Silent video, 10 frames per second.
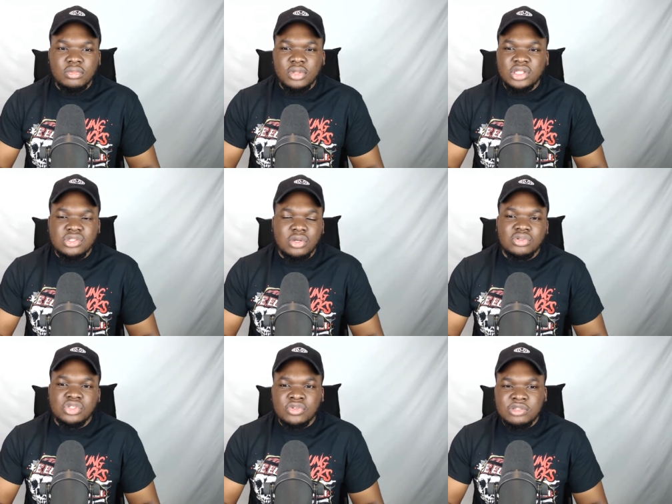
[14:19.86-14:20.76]
insult
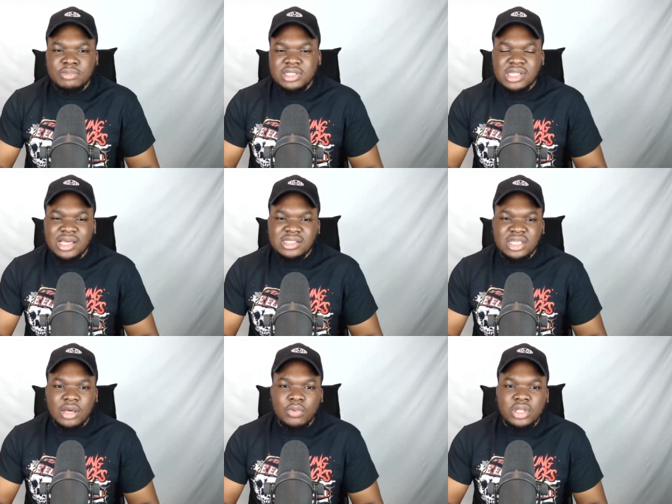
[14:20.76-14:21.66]
to Sean Spears. Like I said,
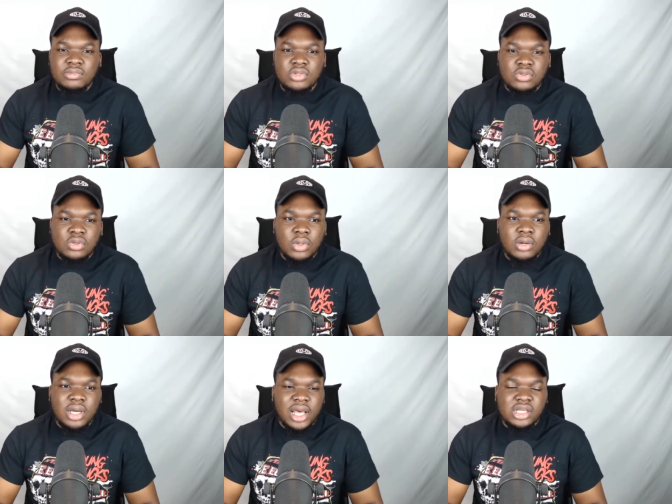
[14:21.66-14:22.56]
I want him to do well.
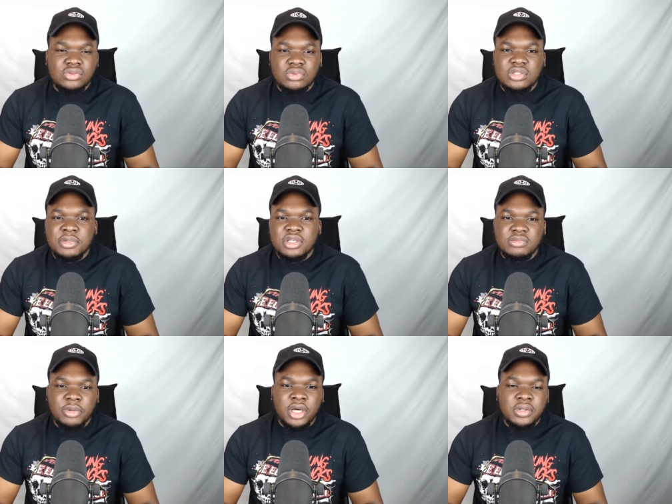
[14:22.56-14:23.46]
I like Sean Spears,
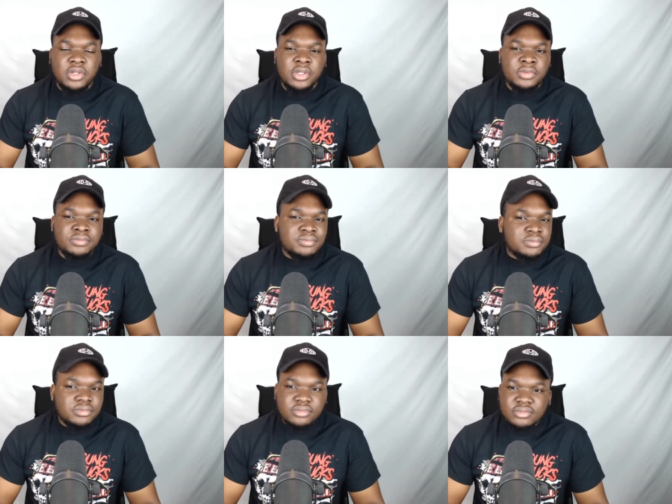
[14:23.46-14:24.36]
but
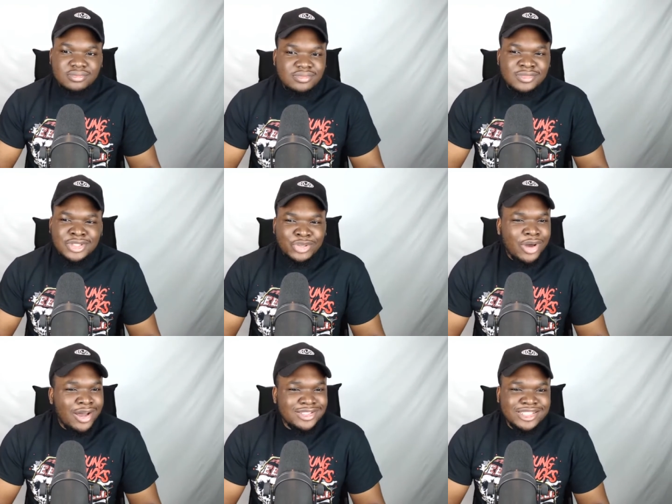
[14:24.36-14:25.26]
you
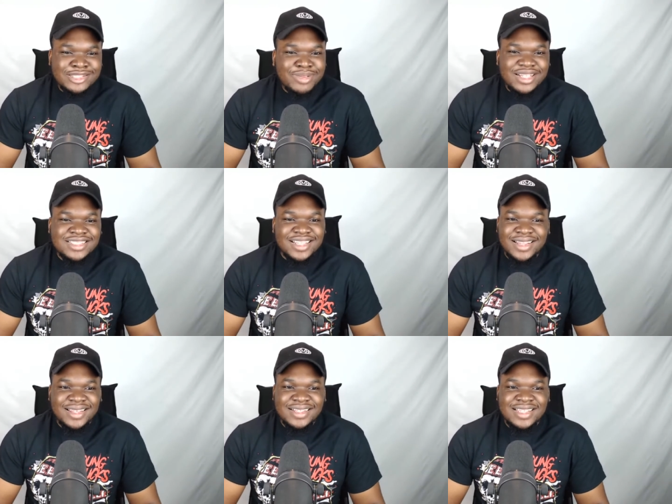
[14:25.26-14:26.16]
can't just mention
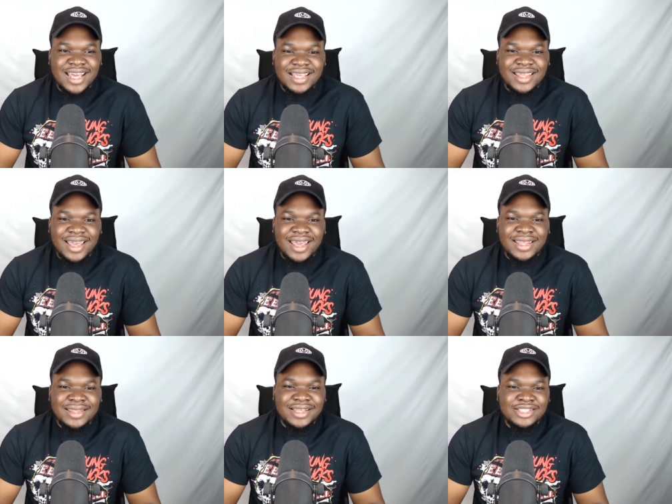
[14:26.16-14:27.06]
things like that
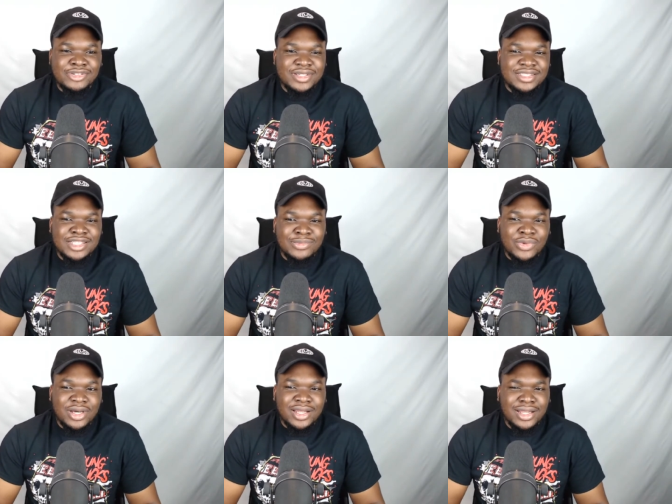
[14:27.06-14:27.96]
and then treat
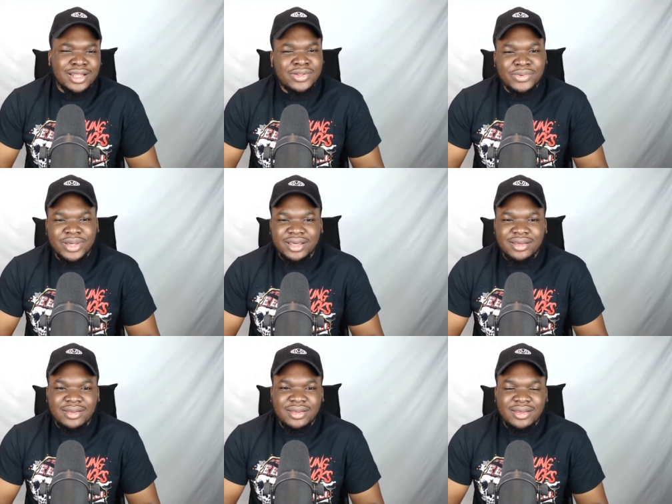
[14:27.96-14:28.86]
someone another way,
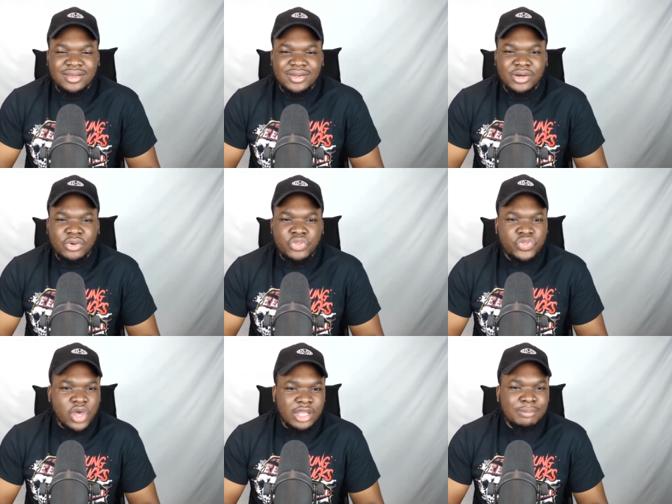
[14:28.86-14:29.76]
you know.
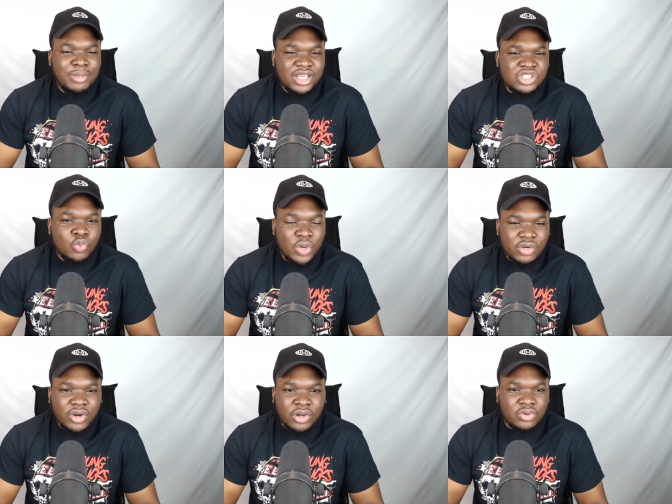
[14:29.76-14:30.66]
Third biggest win
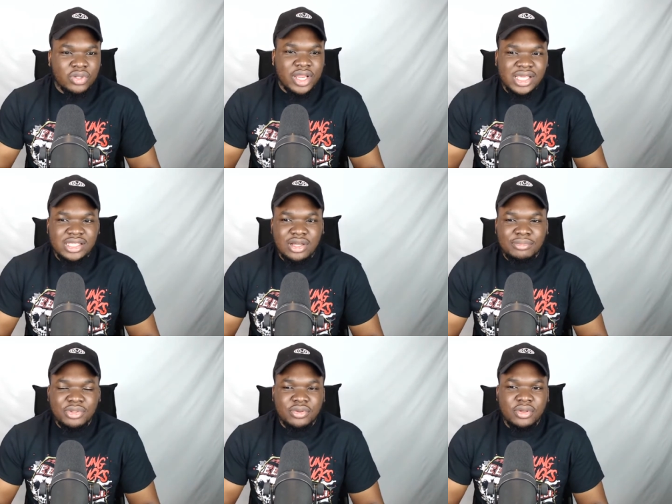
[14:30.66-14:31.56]
record on
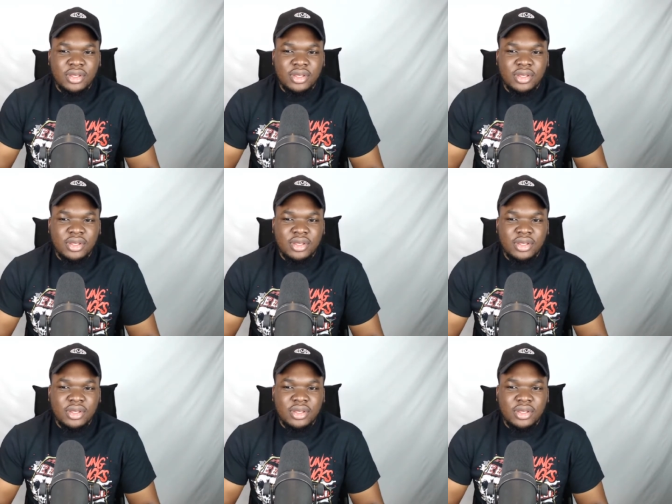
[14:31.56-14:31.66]
AEW,